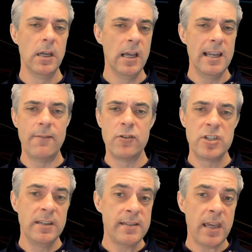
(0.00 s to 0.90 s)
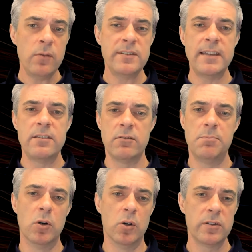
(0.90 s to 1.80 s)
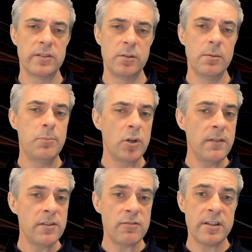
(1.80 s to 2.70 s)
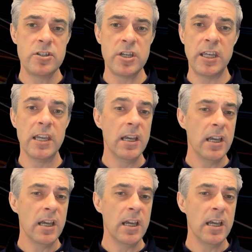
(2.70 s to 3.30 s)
leveraging sales data reports to improve strategy,